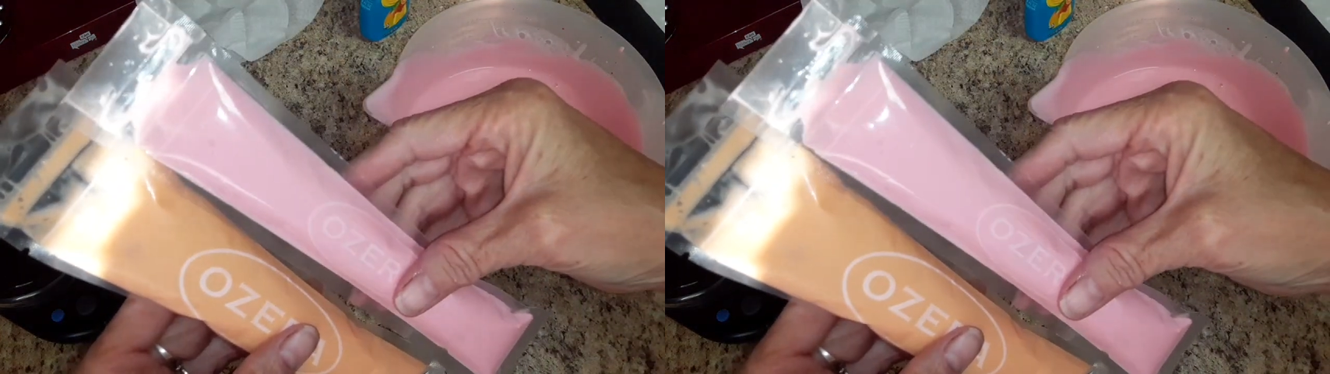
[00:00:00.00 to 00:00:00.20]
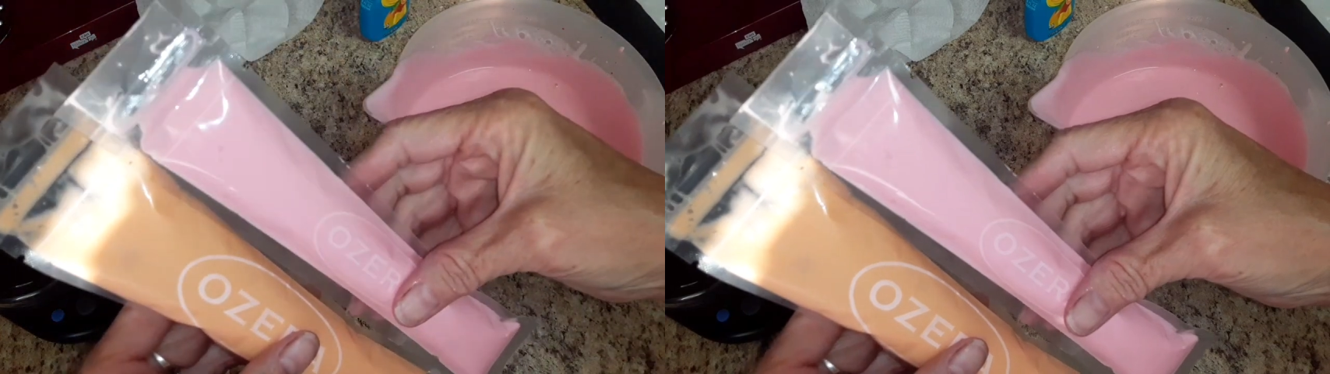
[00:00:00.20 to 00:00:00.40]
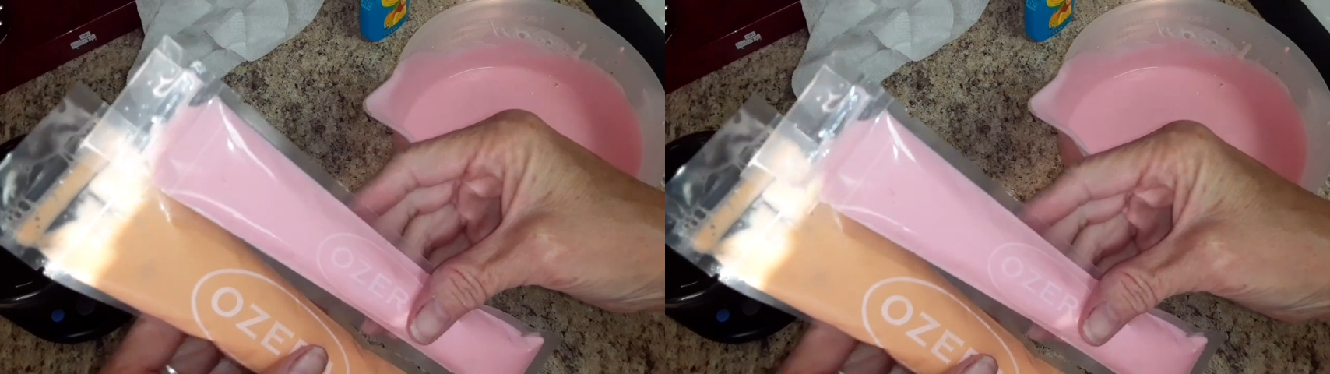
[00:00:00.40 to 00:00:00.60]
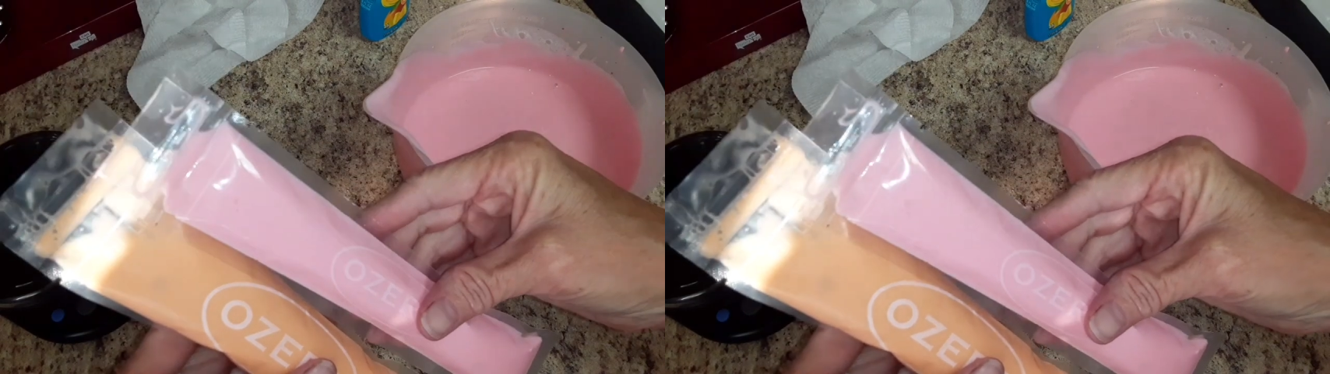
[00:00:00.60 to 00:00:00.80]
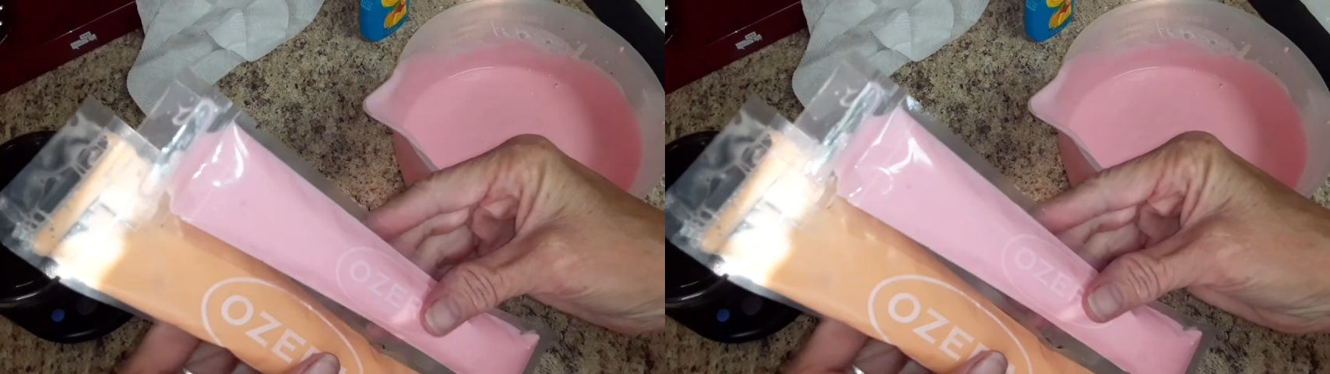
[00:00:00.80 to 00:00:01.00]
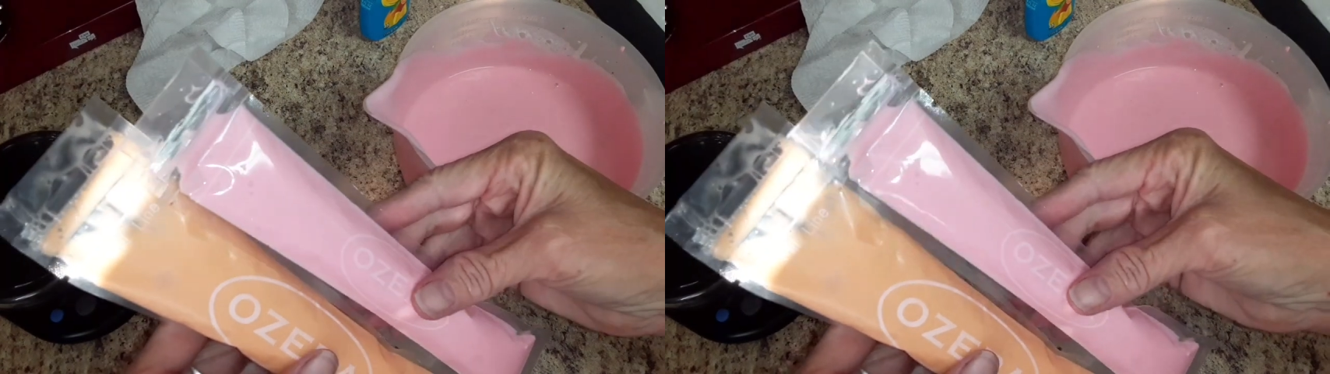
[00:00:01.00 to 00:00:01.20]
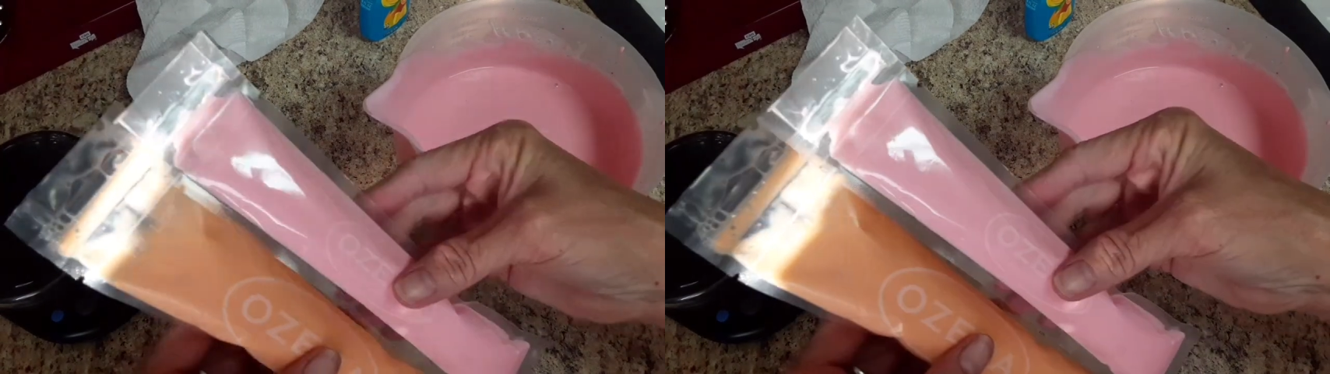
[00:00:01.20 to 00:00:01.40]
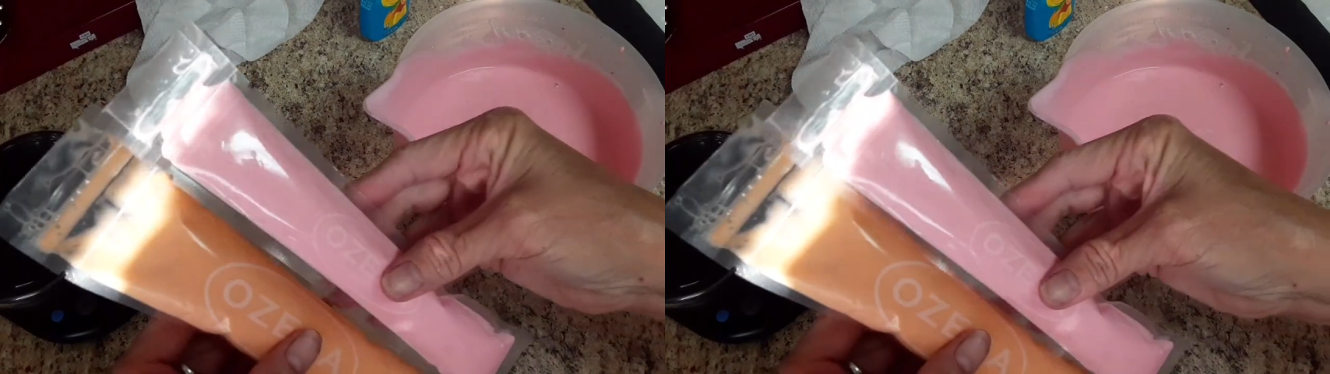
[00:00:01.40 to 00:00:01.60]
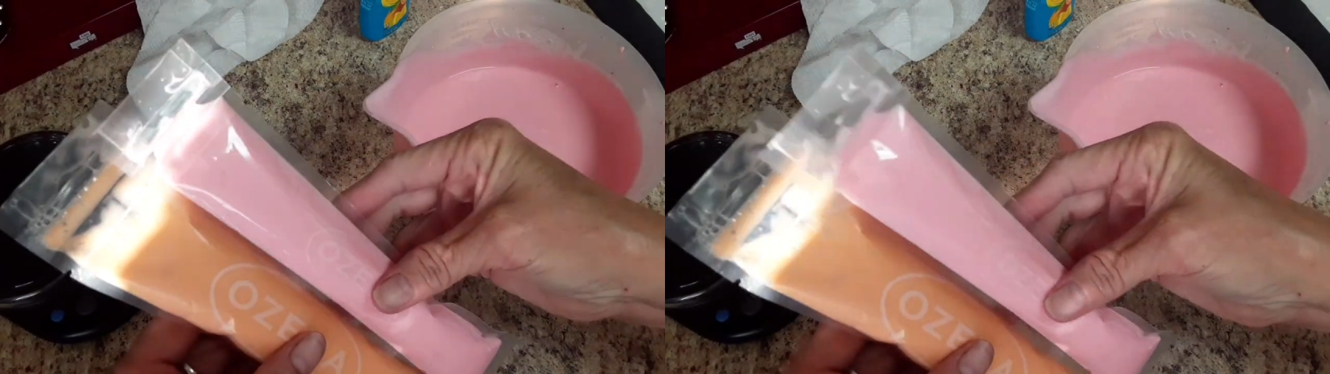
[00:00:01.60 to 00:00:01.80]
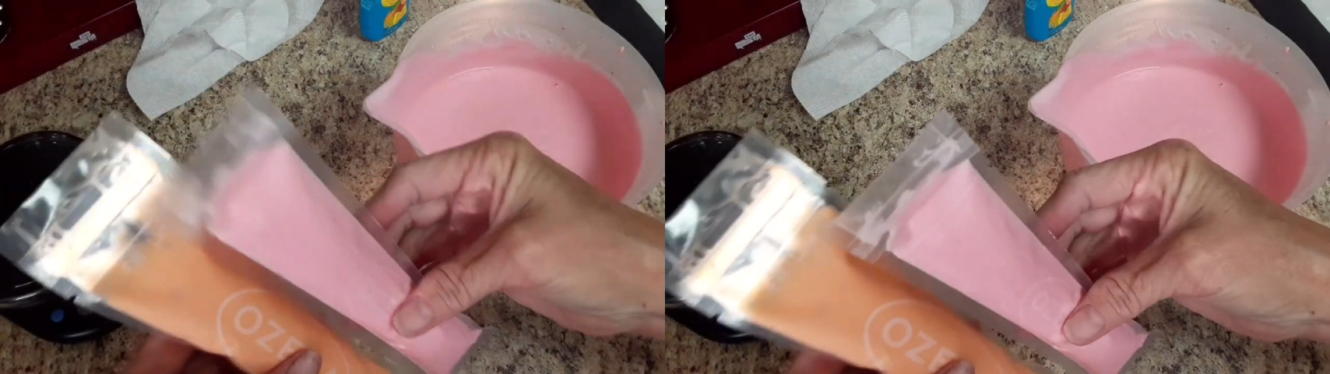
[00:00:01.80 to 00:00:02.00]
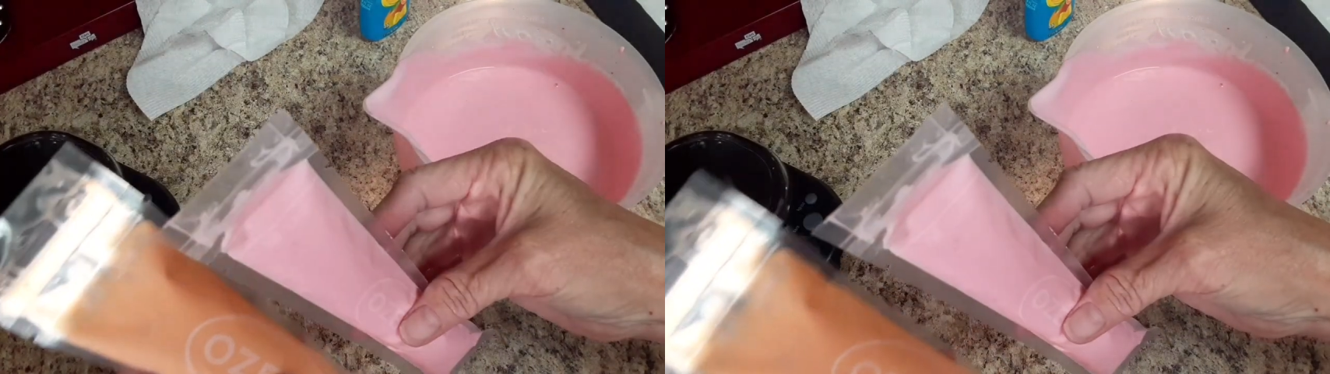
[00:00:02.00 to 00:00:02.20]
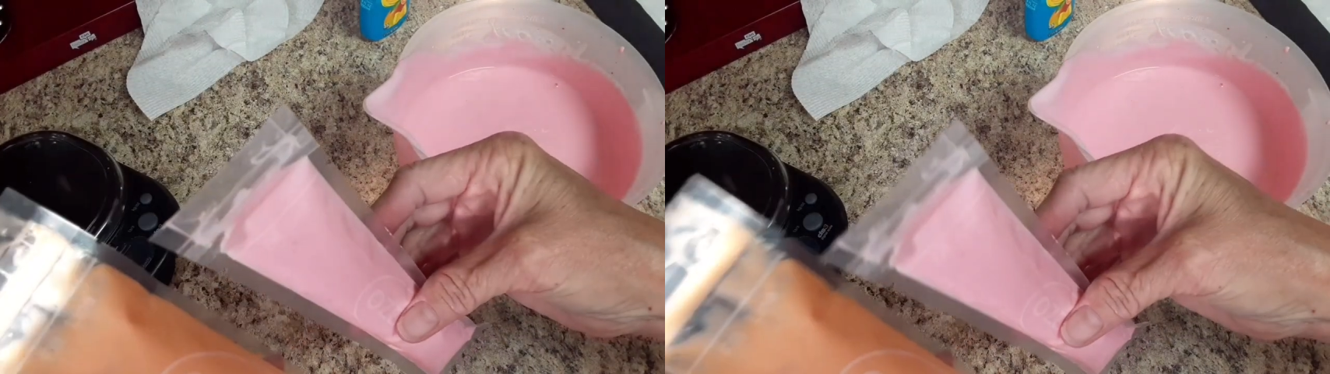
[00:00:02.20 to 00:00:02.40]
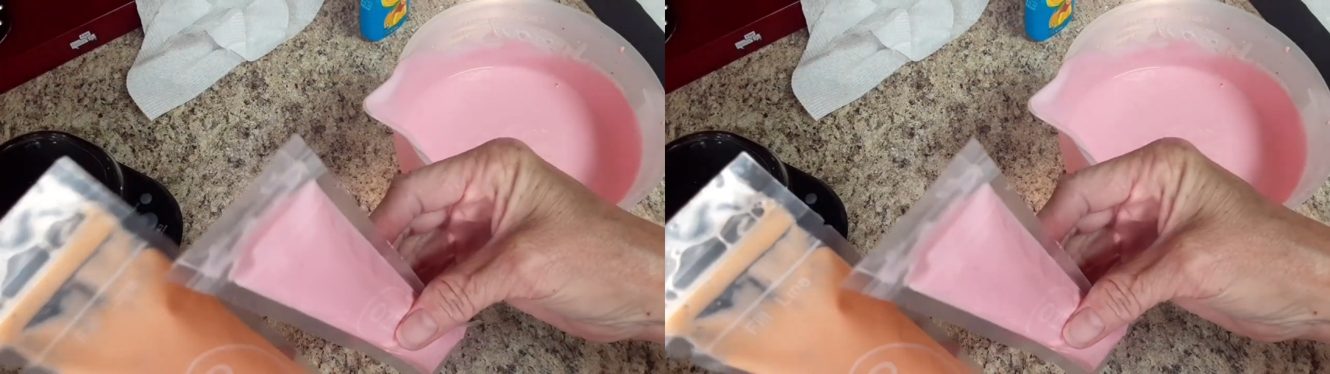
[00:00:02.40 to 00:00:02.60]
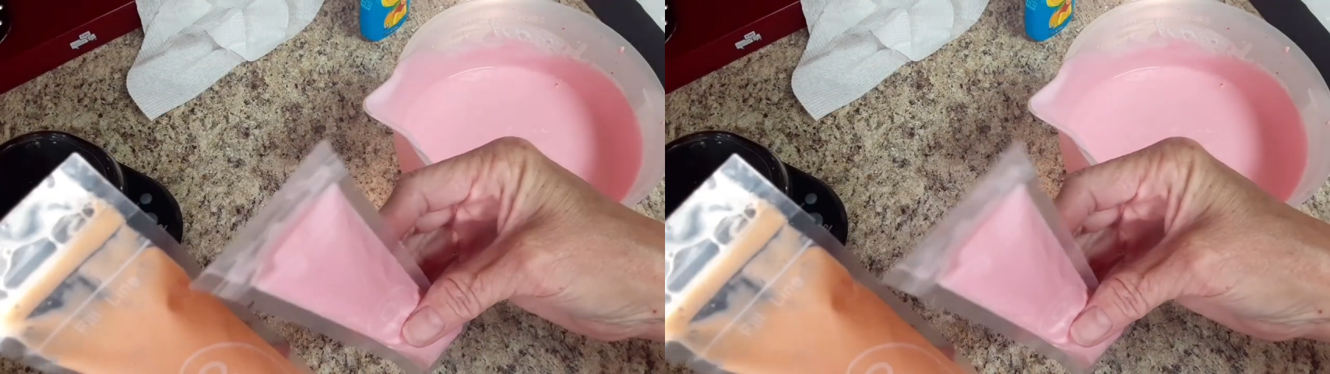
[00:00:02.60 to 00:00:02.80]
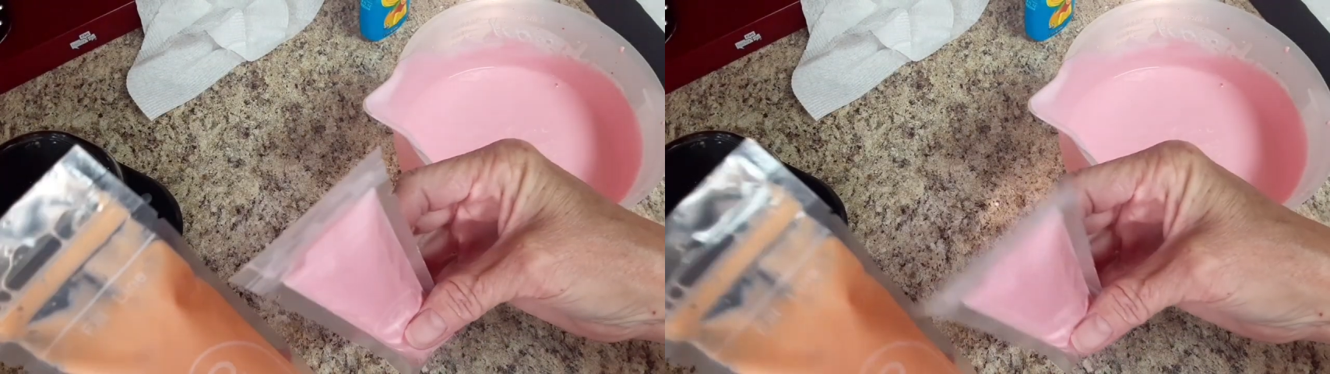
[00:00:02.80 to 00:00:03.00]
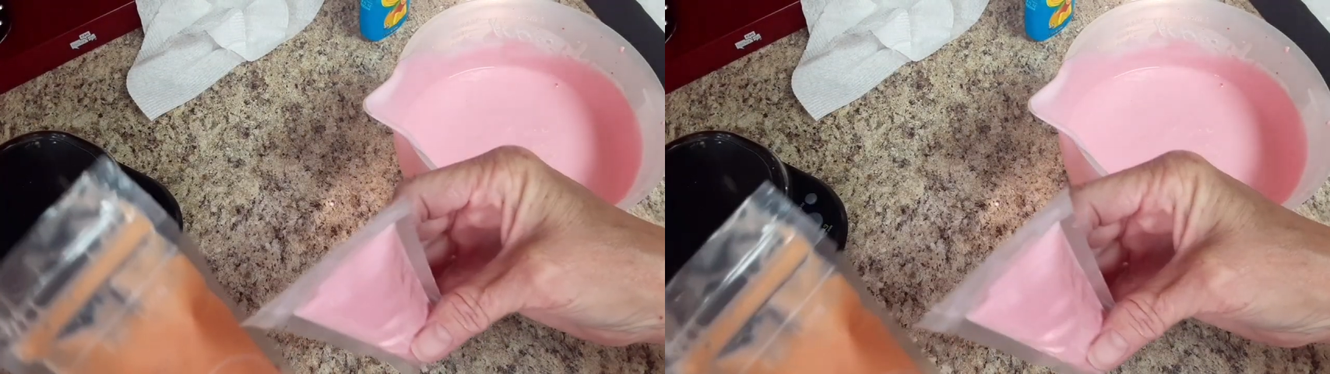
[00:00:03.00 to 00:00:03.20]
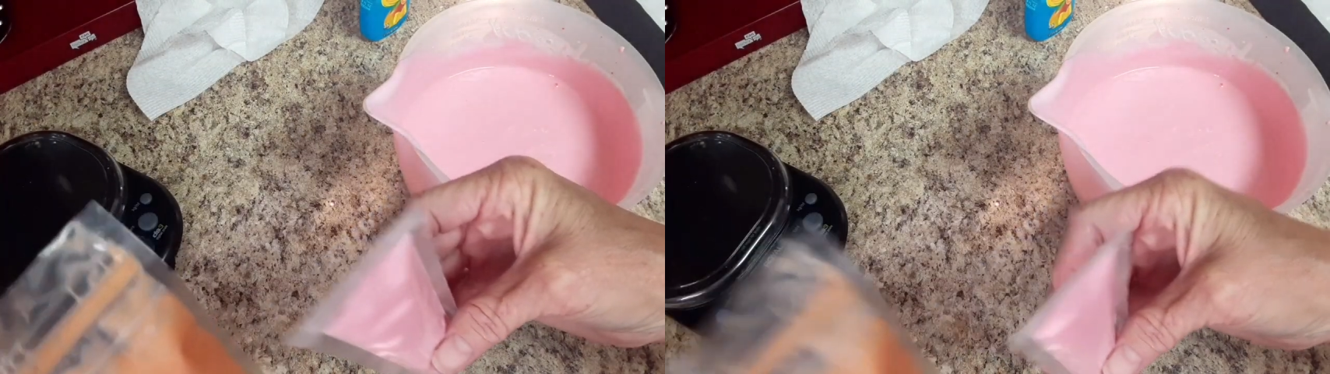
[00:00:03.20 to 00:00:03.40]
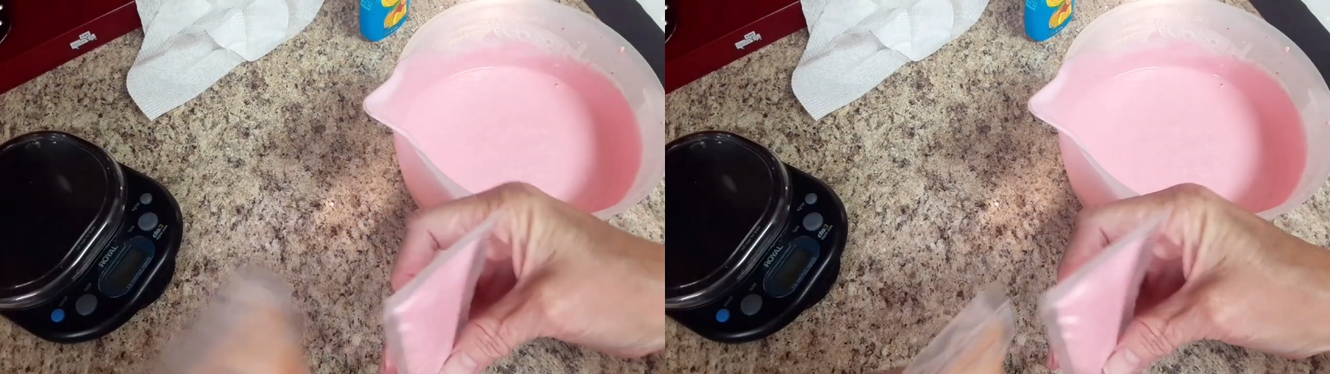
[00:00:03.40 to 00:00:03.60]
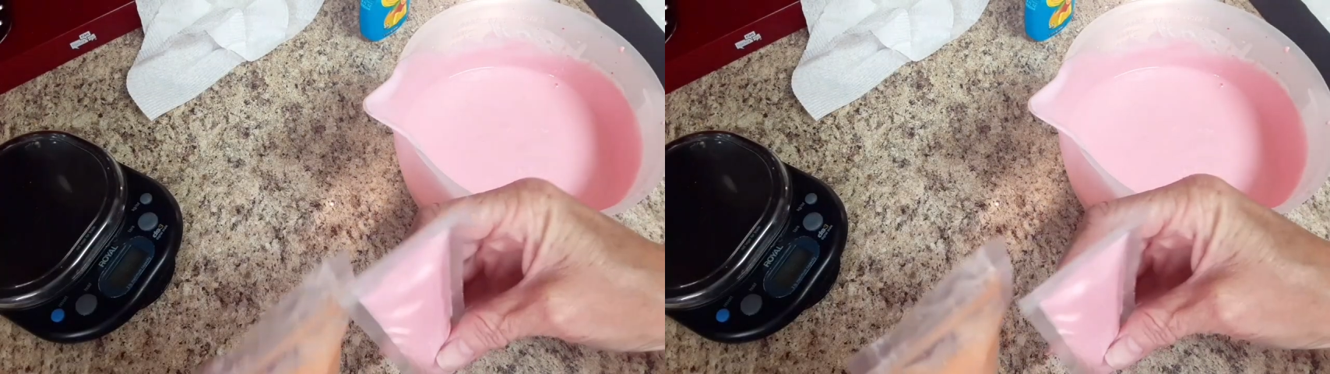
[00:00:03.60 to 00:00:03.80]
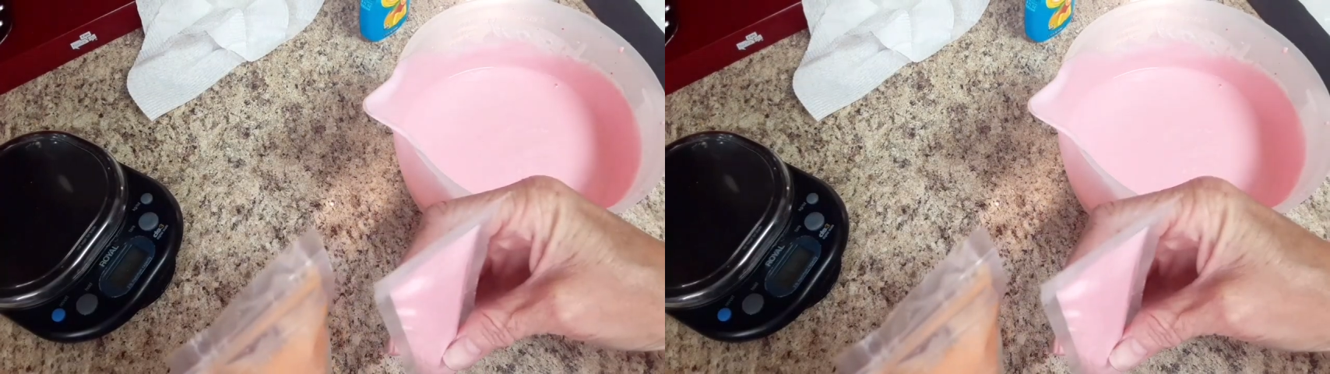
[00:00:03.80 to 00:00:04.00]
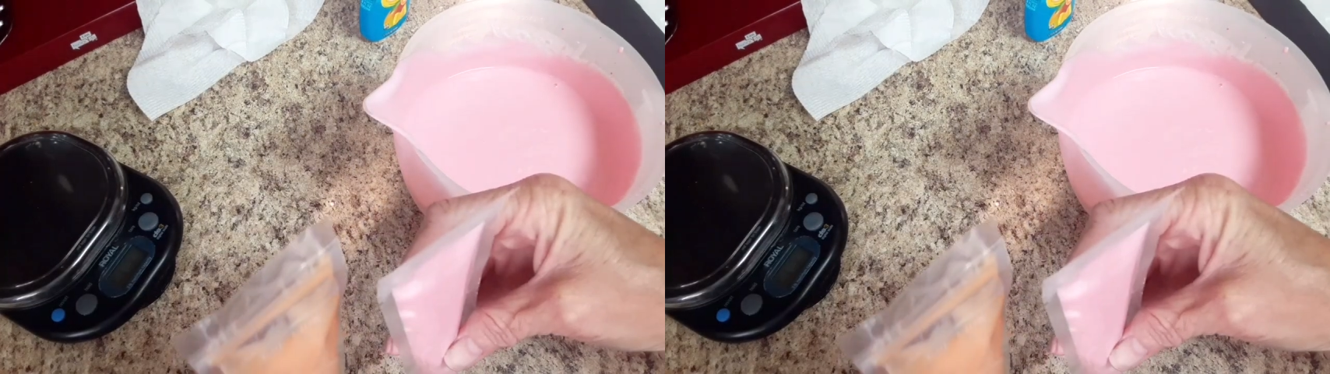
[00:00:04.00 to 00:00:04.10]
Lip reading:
(no speaker visible)